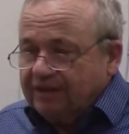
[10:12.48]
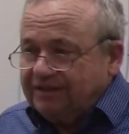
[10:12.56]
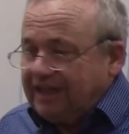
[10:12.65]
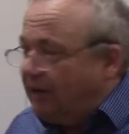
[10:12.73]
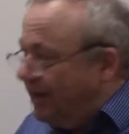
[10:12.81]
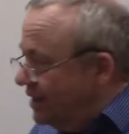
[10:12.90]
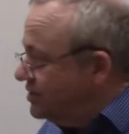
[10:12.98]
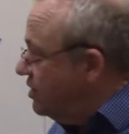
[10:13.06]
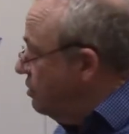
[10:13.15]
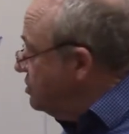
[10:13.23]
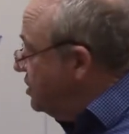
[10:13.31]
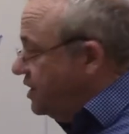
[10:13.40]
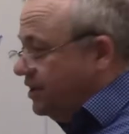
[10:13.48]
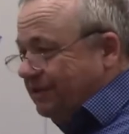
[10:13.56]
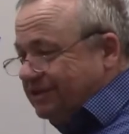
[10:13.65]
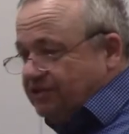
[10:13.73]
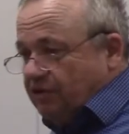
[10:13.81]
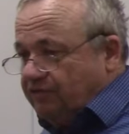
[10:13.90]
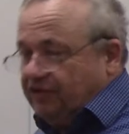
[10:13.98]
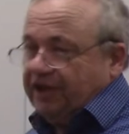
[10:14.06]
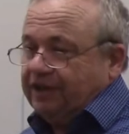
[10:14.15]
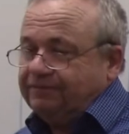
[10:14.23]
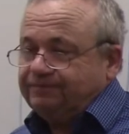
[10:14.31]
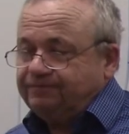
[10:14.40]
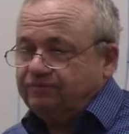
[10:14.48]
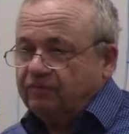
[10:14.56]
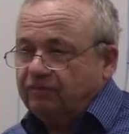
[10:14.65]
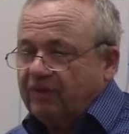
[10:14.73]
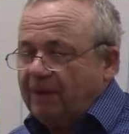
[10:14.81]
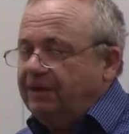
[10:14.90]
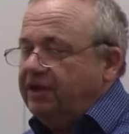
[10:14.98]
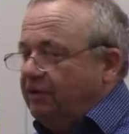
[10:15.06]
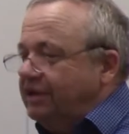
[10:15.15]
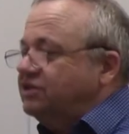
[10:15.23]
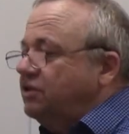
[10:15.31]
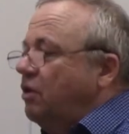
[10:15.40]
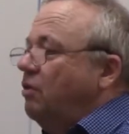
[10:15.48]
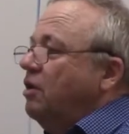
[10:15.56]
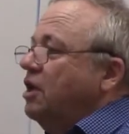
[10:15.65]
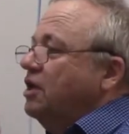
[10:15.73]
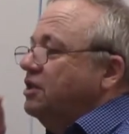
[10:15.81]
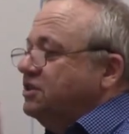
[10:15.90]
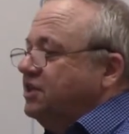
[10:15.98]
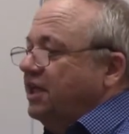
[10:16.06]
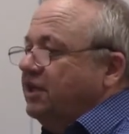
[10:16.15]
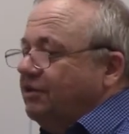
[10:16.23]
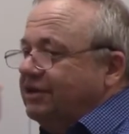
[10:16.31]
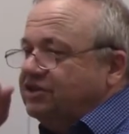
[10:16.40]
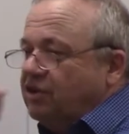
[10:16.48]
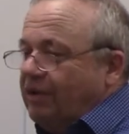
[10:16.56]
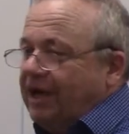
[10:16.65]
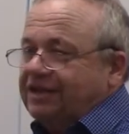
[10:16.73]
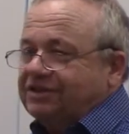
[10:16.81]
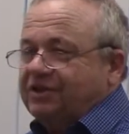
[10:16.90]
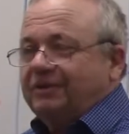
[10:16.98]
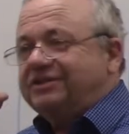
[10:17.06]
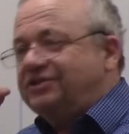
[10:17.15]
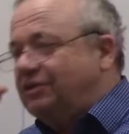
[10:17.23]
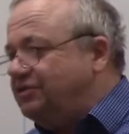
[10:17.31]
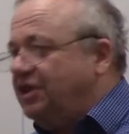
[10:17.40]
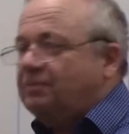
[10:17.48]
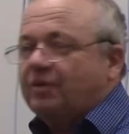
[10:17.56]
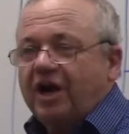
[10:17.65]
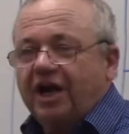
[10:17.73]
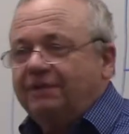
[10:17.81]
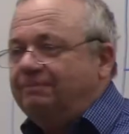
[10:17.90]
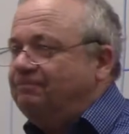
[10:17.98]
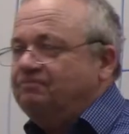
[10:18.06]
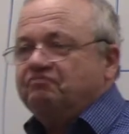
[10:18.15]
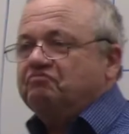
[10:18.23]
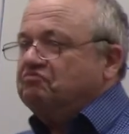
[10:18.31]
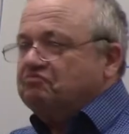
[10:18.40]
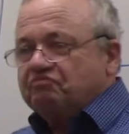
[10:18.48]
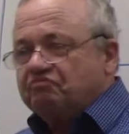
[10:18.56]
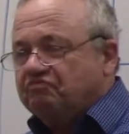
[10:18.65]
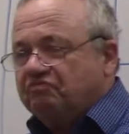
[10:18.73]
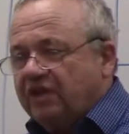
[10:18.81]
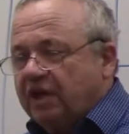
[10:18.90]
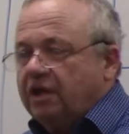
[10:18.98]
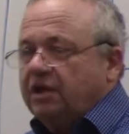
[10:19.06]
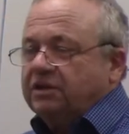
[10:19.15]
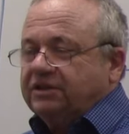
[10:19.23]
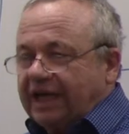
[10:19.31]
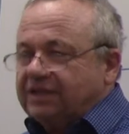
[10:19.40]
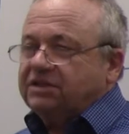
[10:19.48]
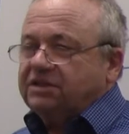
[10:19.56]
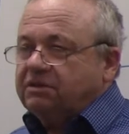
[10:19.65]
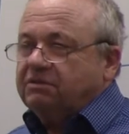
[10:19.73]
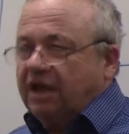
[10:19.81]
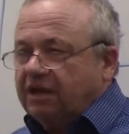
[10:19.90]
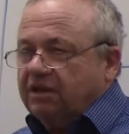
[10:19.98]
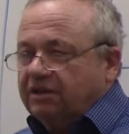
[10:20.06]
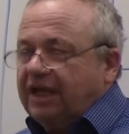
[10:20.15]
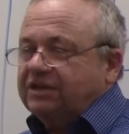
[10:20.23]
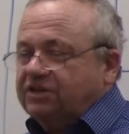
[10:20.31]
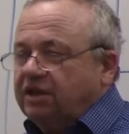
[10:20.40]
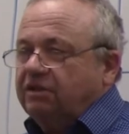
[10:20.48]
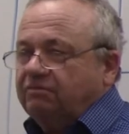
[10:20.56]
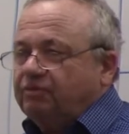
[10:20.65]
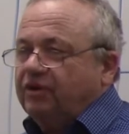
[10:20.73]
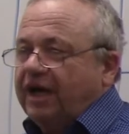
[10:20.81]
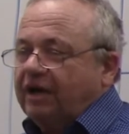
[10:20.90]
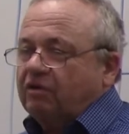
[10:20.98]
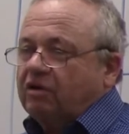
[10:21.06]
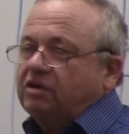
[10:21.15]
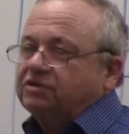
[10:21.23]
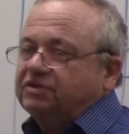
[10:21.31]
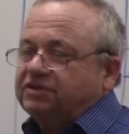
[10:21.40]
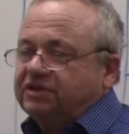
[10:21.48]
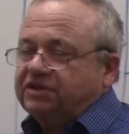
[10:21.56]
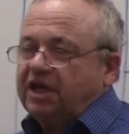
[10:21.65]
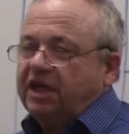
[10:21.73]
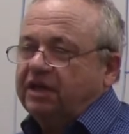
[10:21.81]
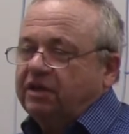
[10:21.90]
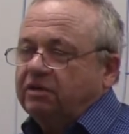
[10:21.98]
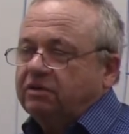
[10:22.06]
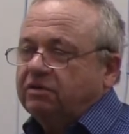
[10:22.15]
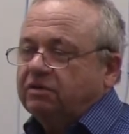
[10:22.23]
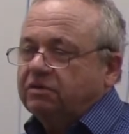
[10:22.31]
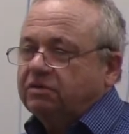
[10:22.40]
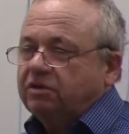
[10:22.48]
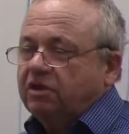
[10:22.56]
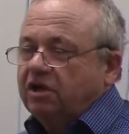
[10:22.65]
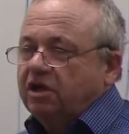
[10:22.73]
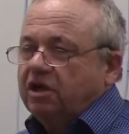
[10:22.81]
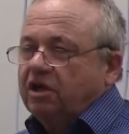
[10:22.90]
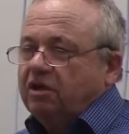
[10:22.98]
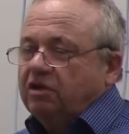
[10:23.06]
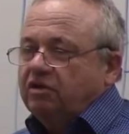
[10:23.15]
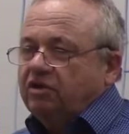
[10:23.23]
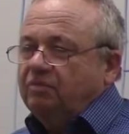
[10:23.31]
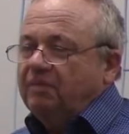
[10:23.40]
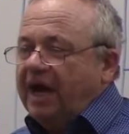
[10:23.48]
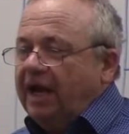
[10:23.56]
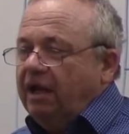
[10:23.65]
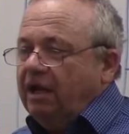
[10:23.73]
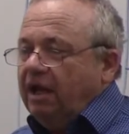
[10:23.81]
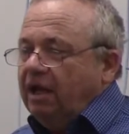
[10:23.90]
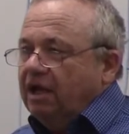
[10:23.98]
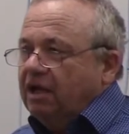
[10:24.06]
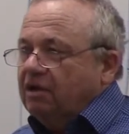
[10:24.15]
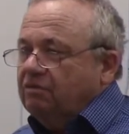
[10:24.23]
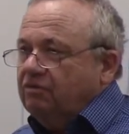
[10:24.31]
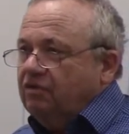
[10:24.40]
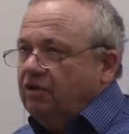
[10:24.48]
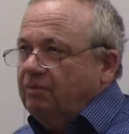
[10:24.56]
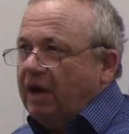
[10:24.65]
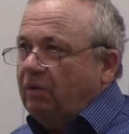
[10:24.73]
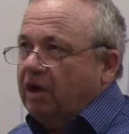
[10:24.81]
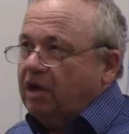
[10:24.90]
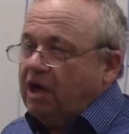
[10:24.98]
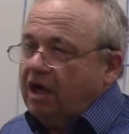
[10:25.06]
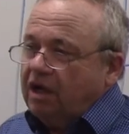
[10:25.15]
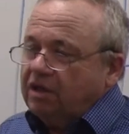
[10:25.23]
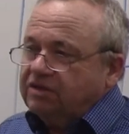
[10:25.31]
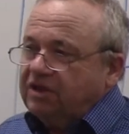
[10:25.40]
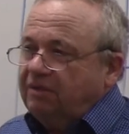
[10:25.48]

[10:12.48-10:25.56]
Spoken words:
There is no C, there is no V. I mean, there is no C, there is no S, there is no D prime. That's the pre-agricultural society. You might want to call